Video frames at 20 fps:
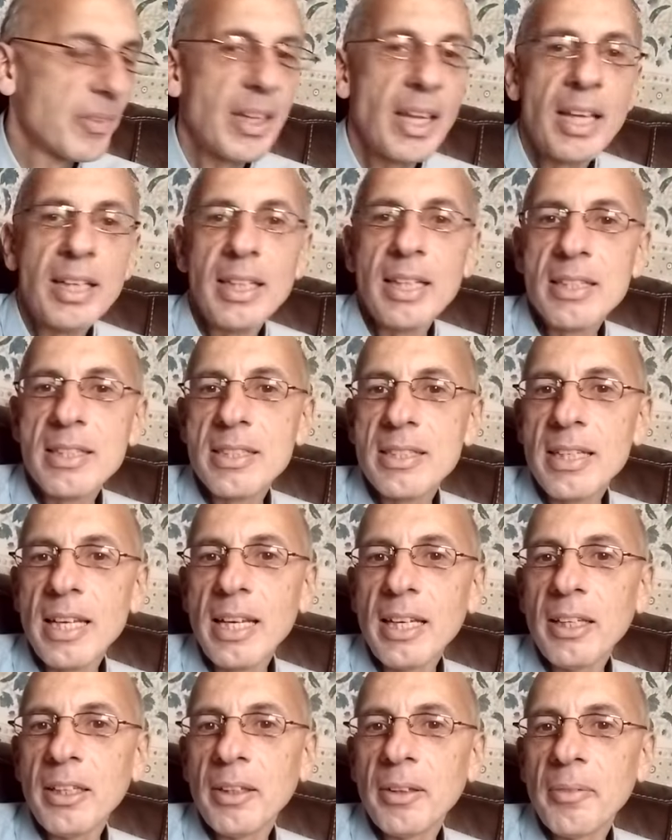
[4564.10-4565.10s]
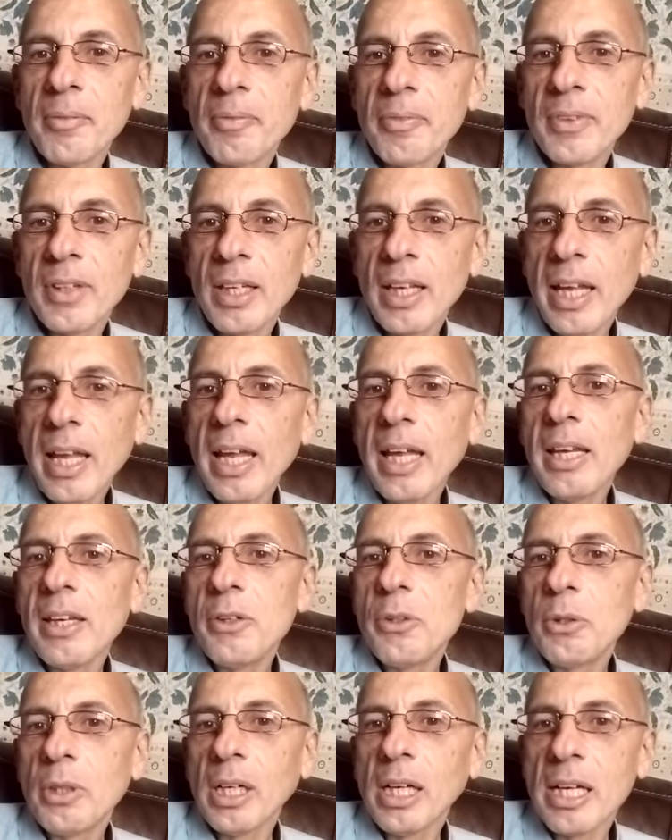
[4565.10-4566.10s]
and let's say, hey,
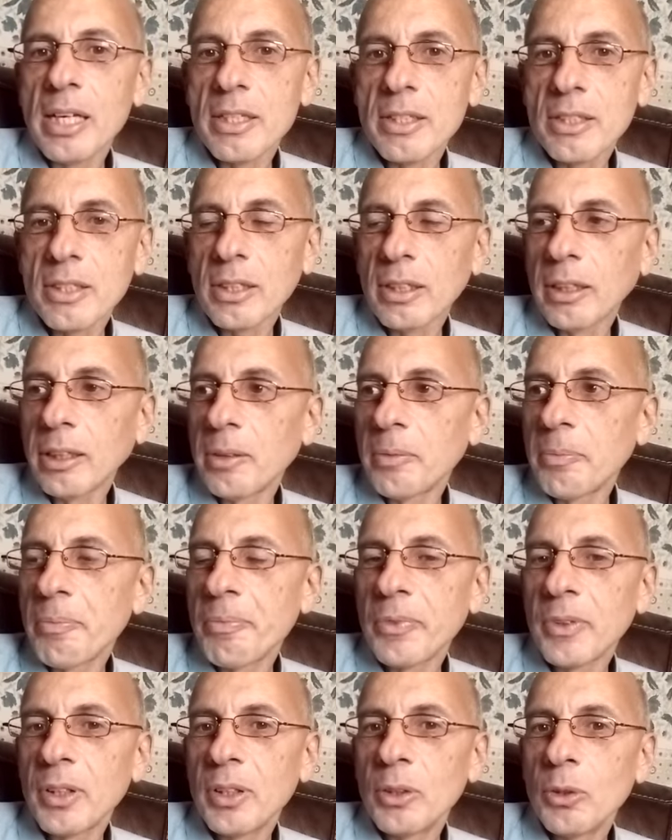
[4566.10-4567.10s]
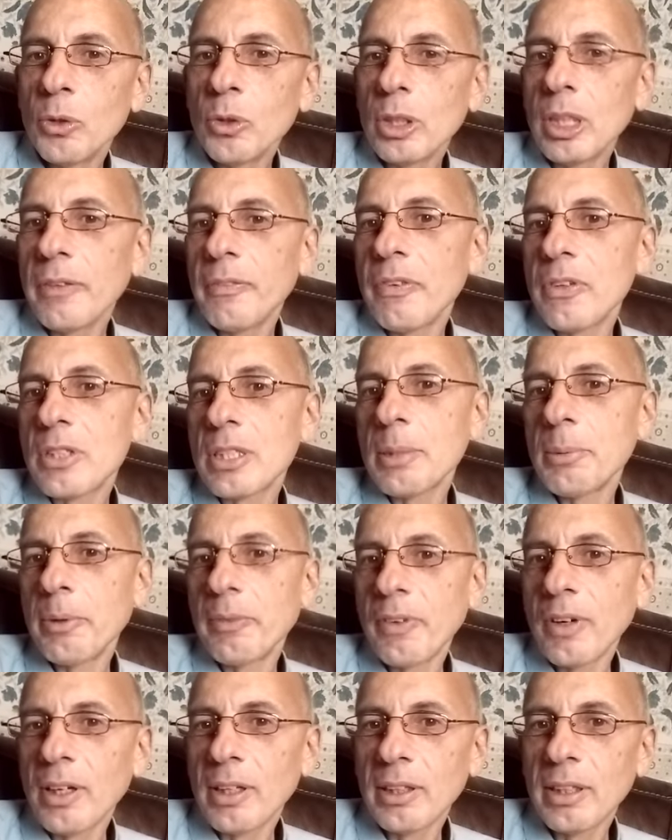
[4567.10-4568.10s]
you guys, uh, we'll give you some of
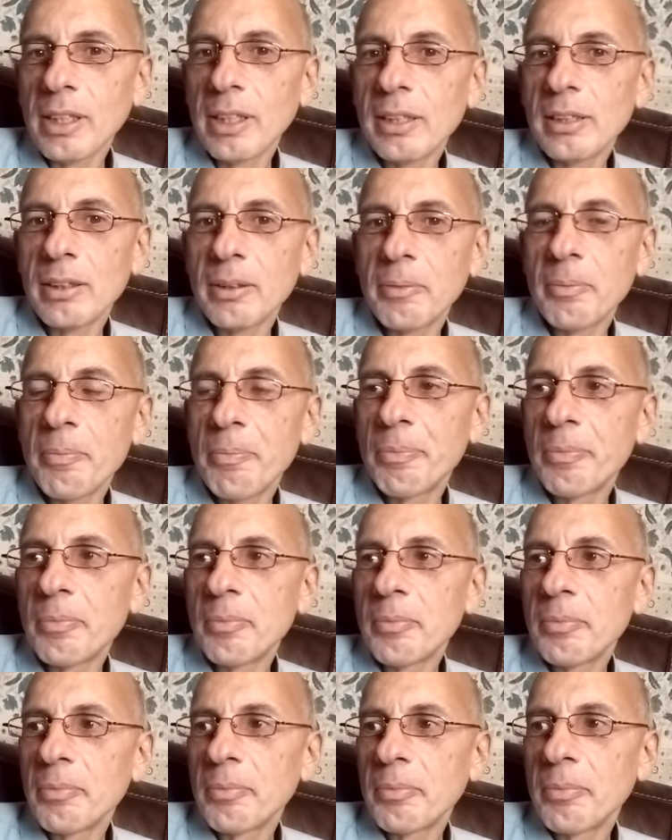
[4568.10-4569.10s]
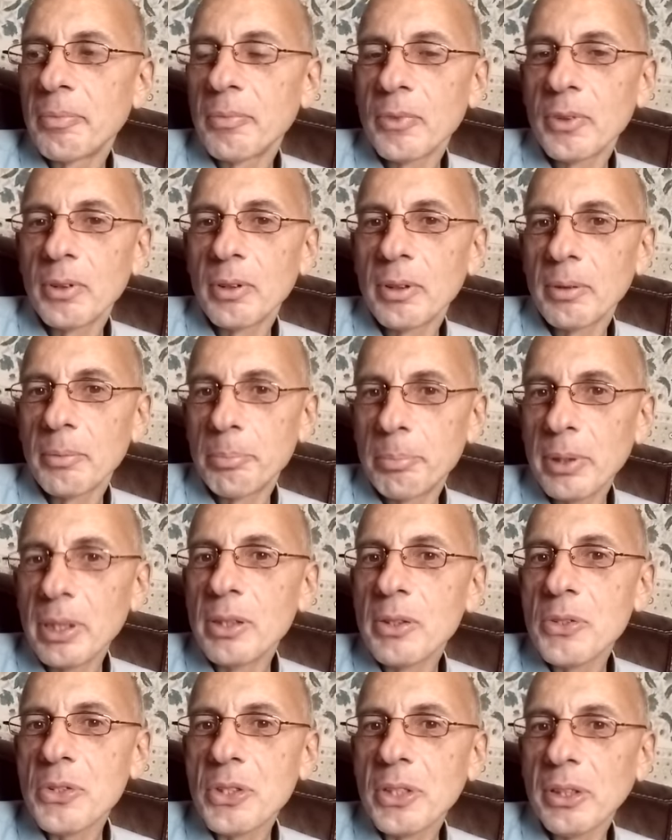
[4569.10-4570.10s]
our uh,
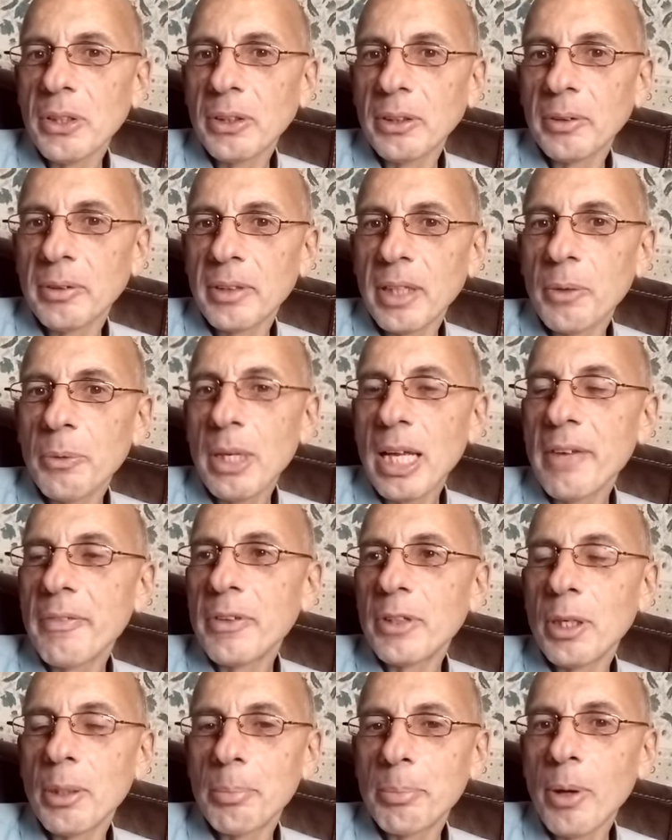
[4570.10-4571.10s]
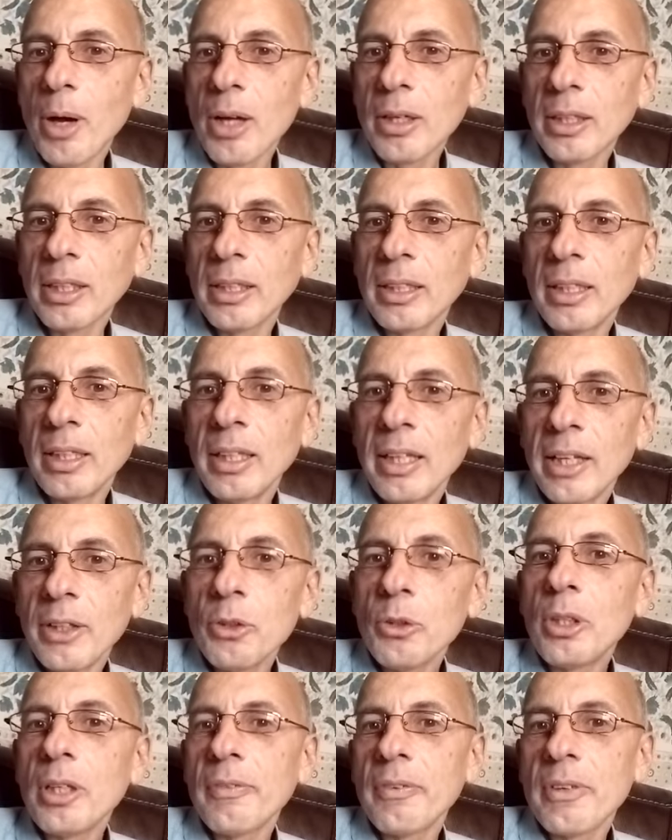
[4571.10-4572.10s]
bills here that we have in our pocket, and
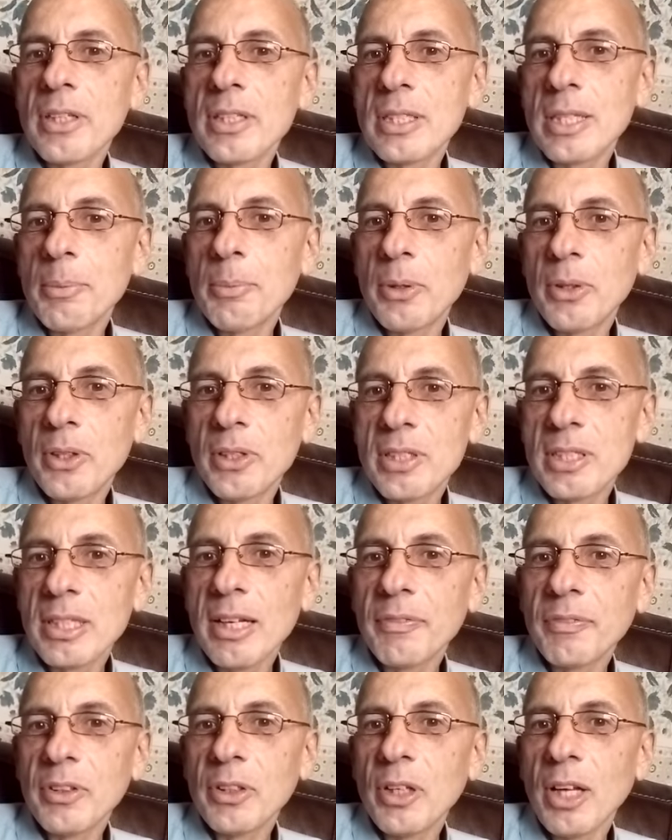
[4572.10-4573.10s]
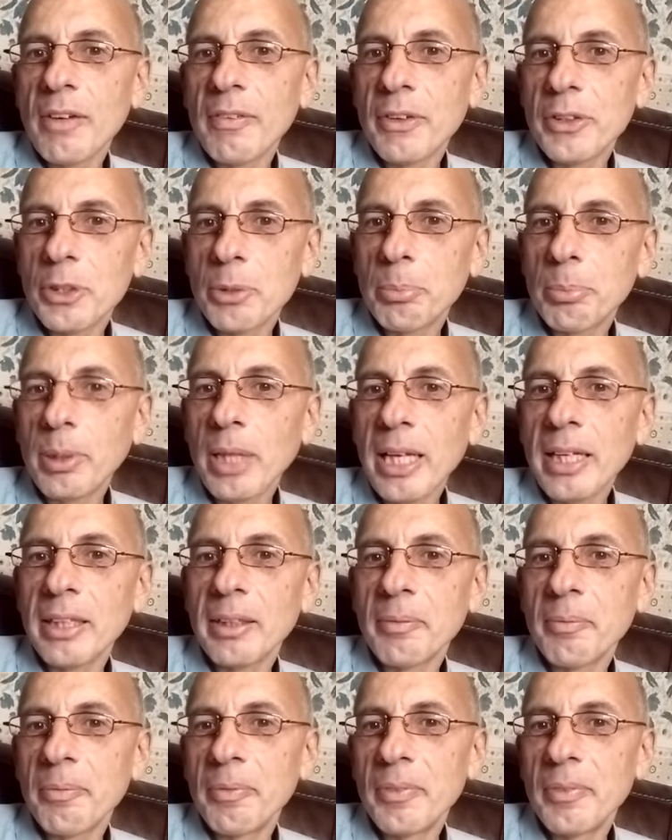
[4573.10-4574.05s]
you give us some of the stuff that you have on your planet.